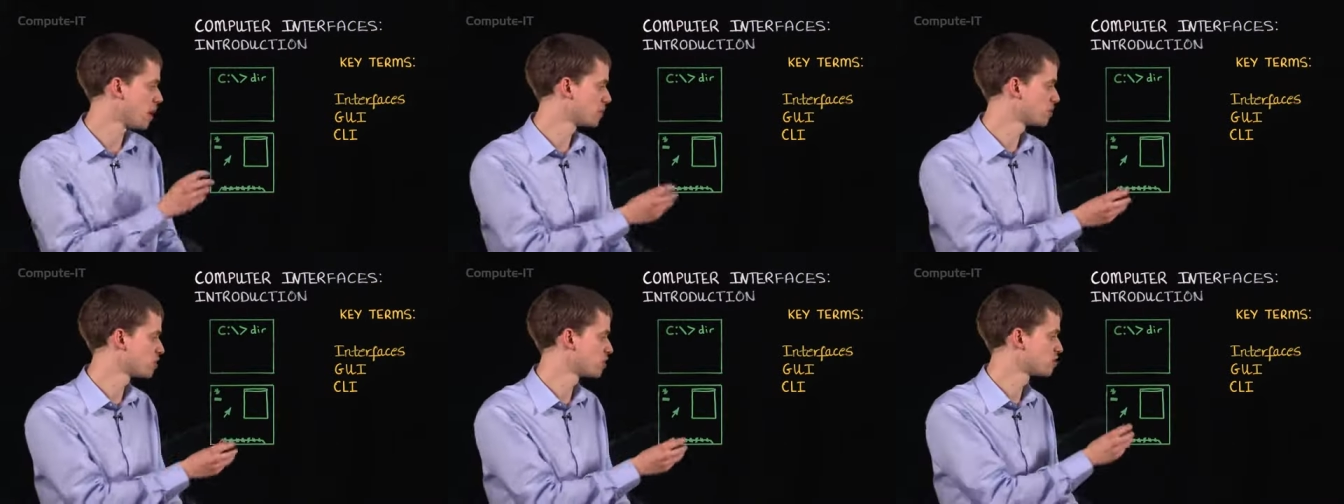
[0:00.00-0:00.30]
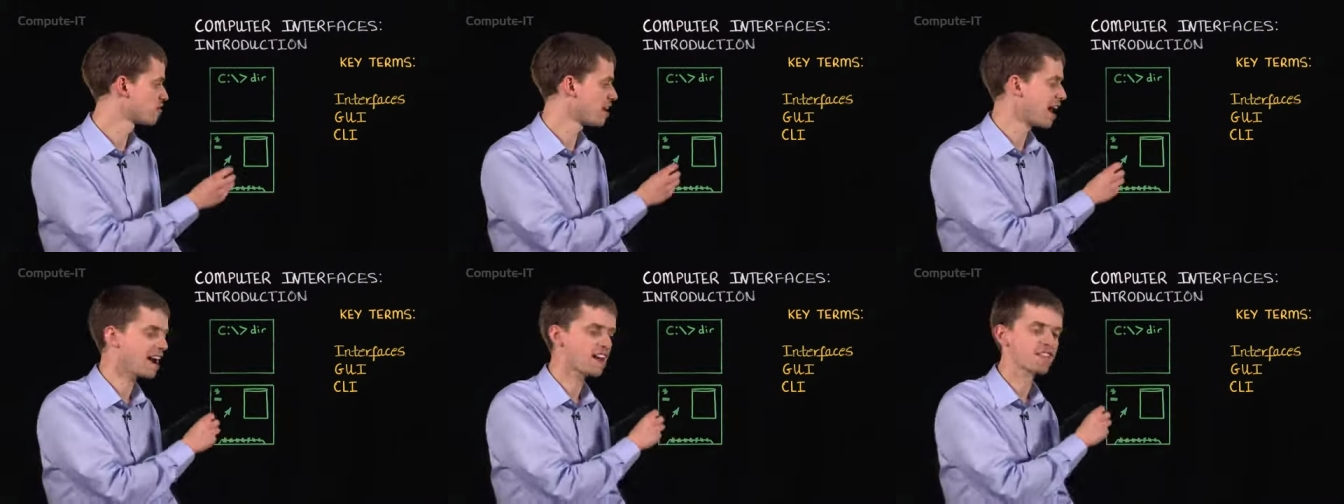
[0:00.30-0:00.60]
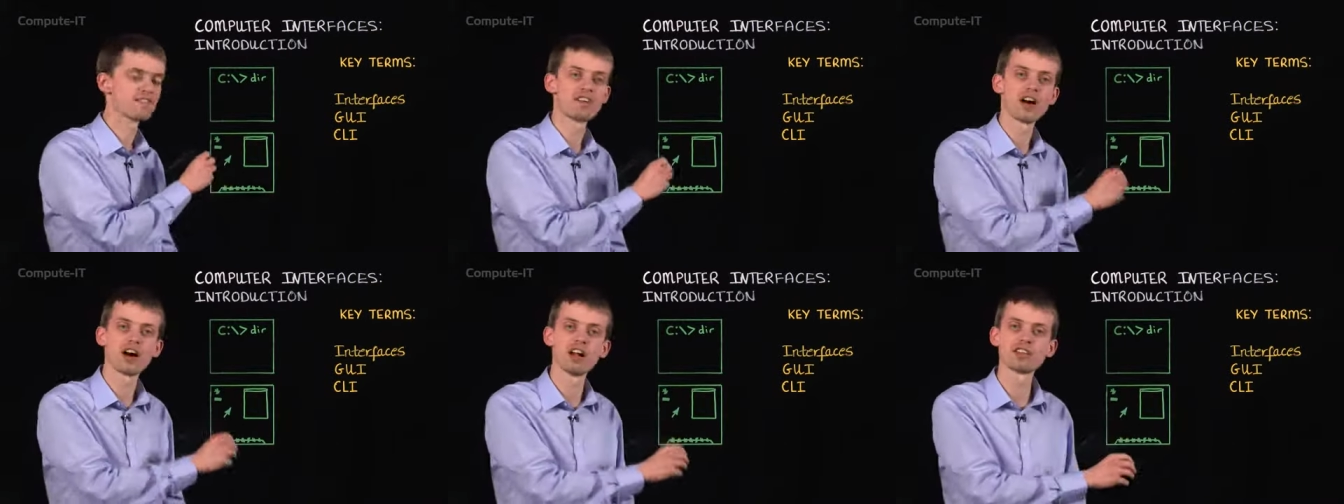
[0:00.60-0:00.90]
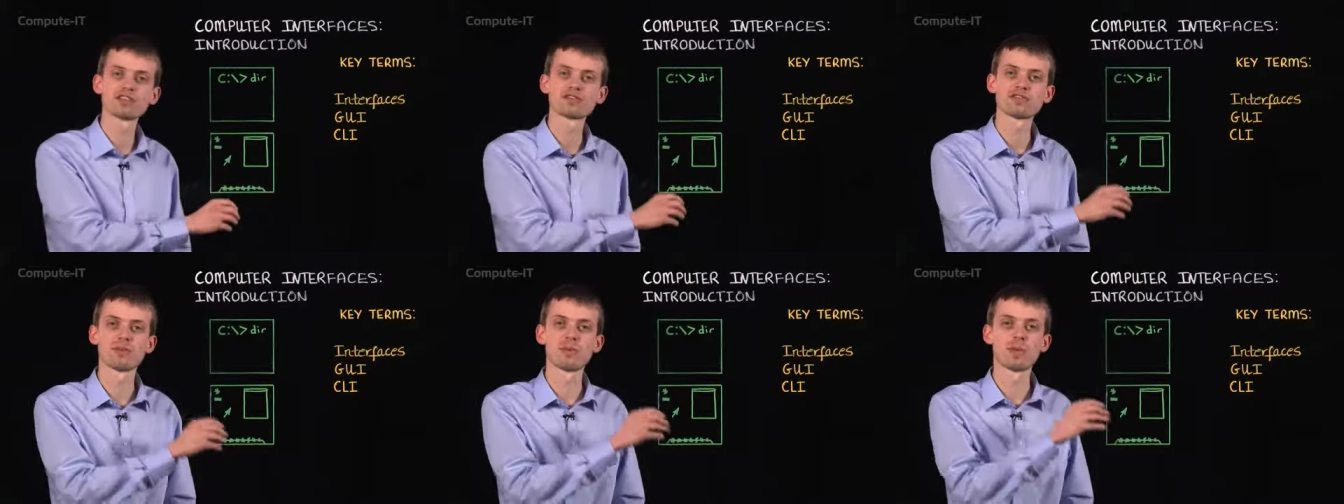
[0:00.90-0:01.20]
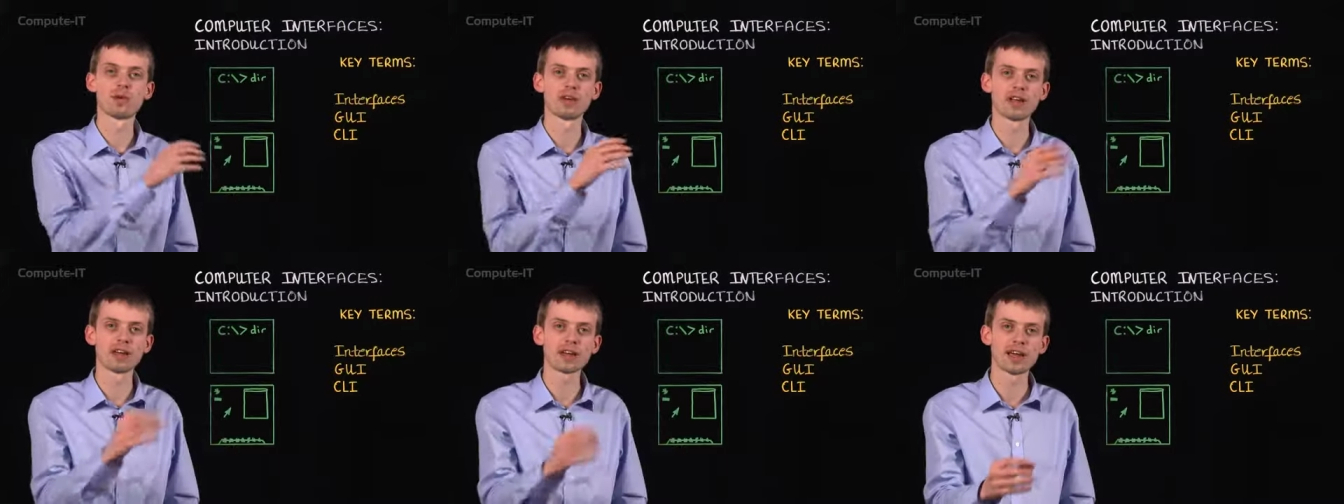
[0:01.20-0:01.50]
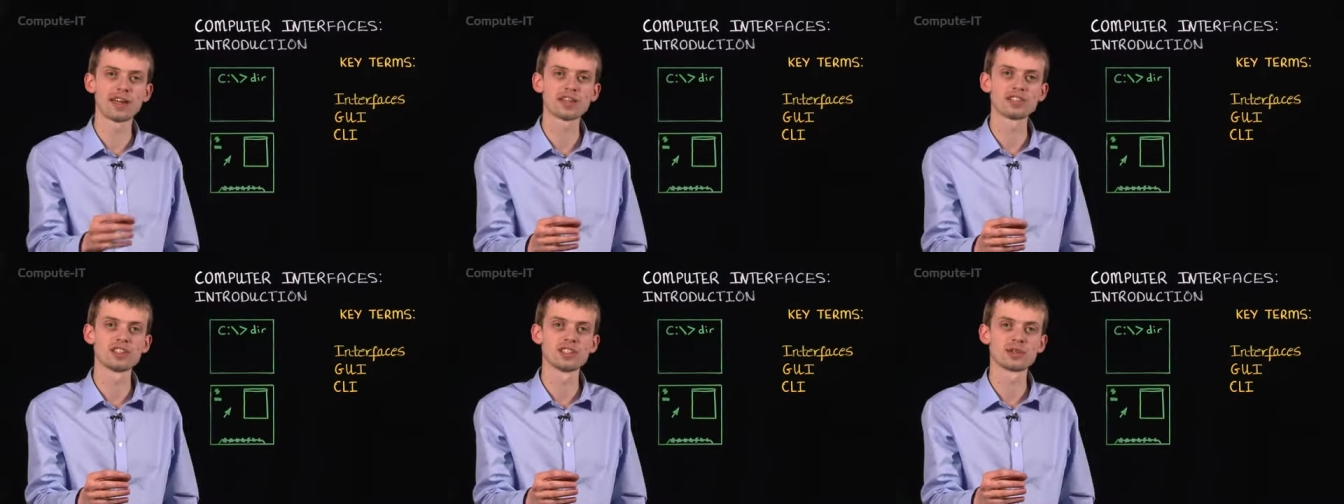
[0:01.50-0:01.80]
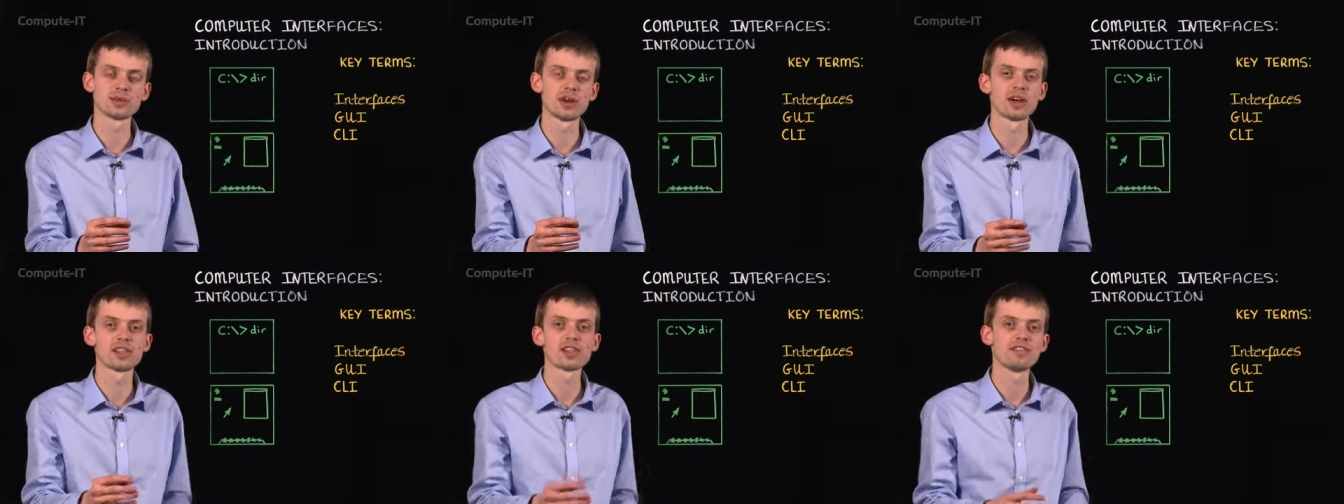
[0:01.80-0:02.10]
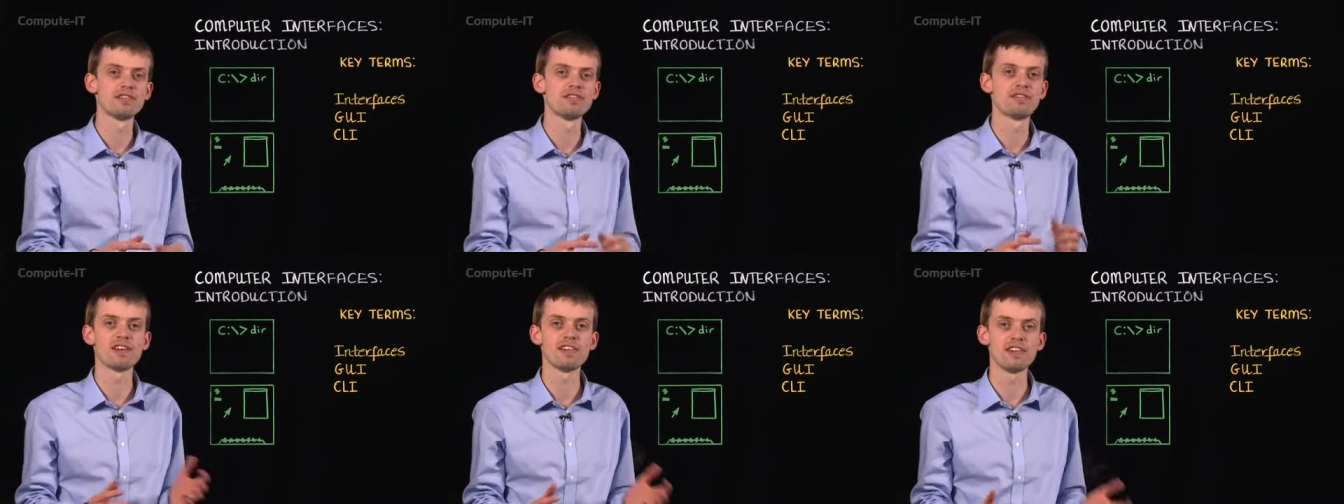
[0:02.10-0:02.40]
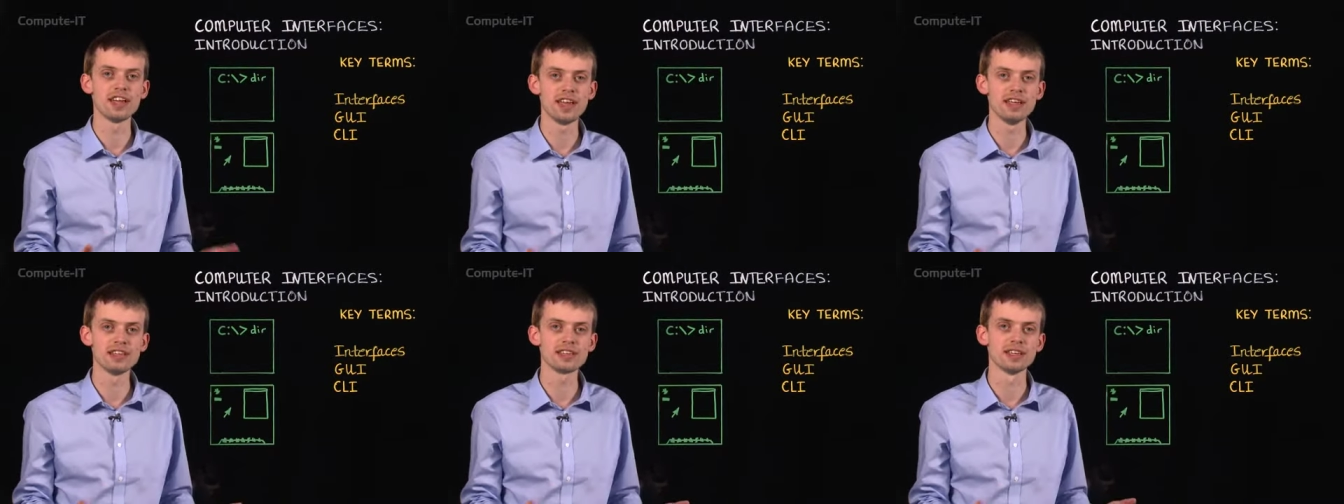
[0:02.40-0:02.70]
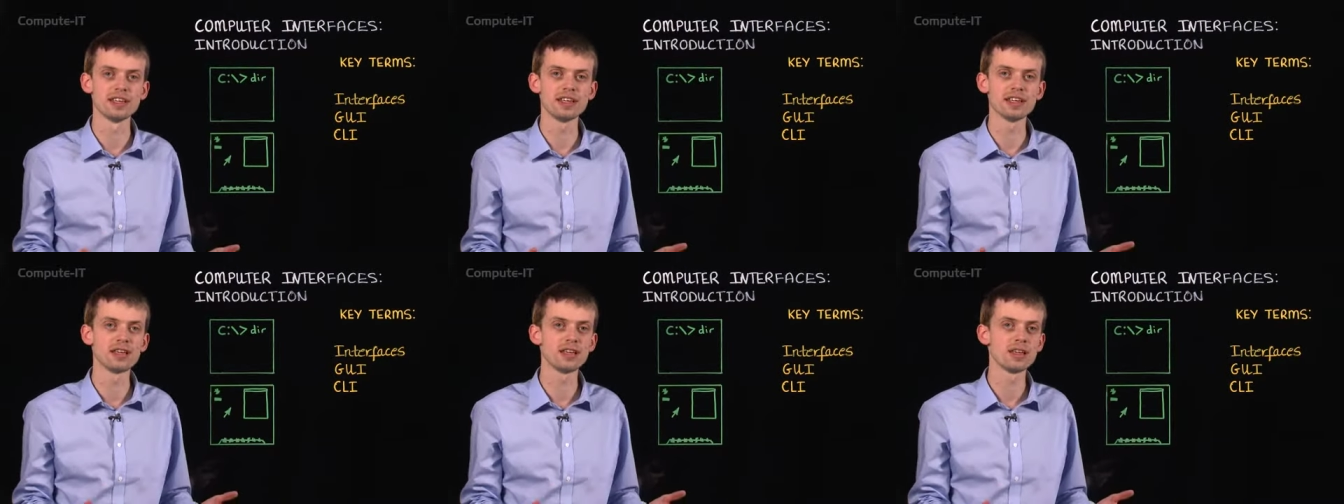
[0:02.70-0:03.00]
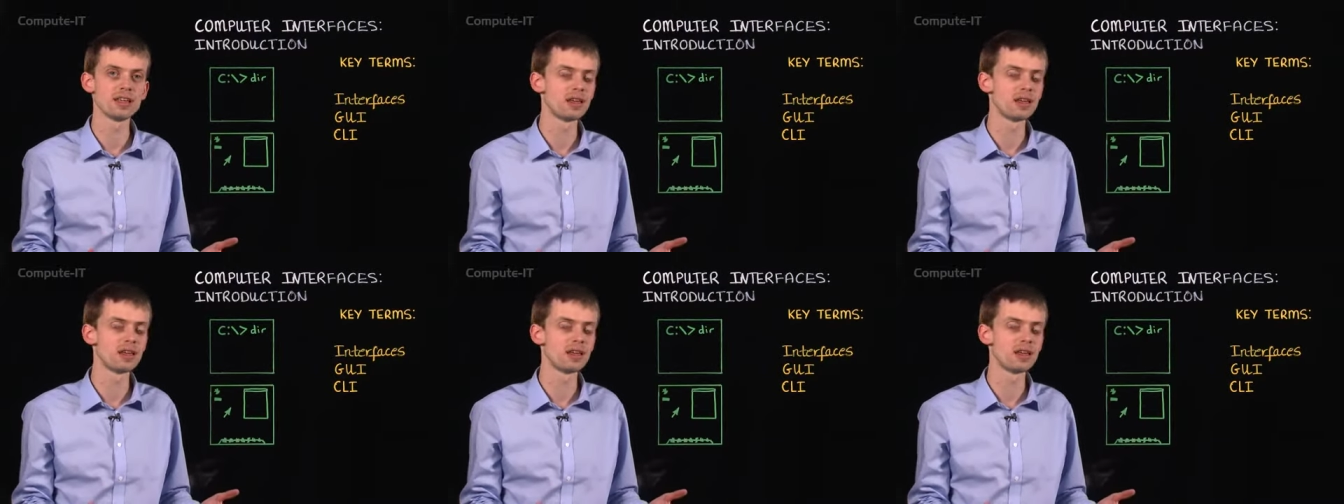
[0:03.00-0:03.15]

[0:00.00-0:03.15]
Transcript: able to drag files from one location to another very easily.